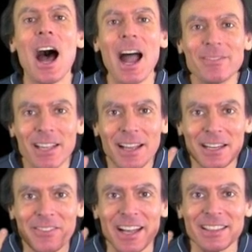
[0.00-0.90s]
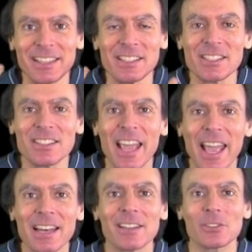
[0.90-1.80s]
I'm talking about this
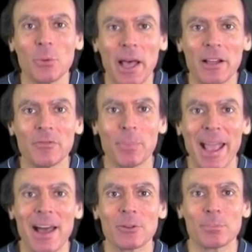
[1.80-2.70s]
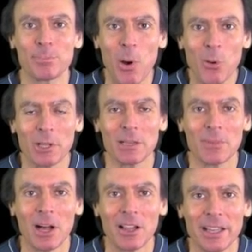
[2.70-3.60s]
10 to 12 pound bowling
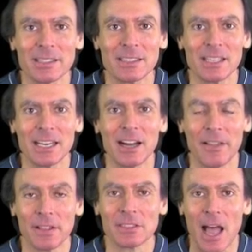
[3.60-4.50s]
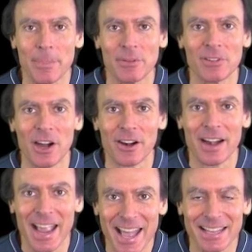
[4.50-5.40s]
ball that's sitting on the top of our
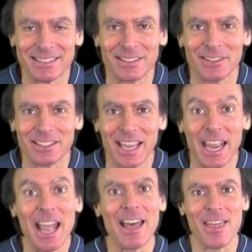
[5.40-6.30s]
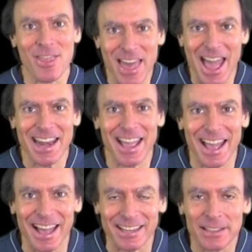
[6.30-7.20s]
heads, okay? That
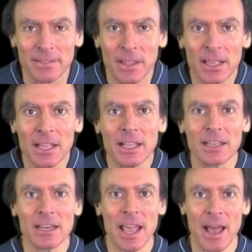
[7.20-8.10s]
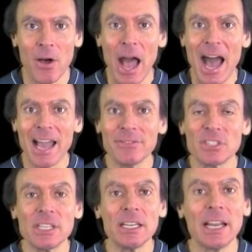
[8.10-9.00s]
head. Now, I've
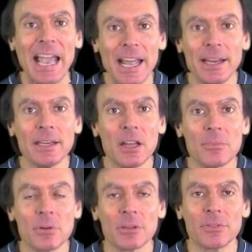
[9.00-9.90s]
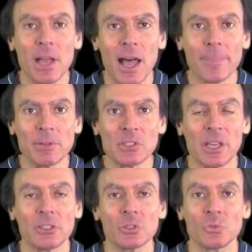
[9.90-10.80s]
seen any number of
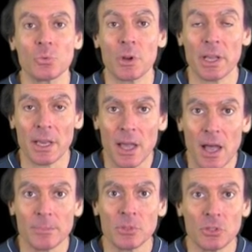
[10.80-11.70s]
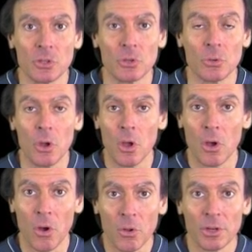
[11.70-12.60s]
compensations when it comes to
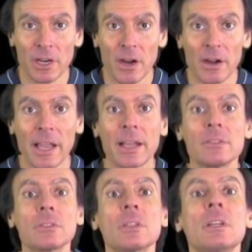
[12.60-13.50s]
holding our heads.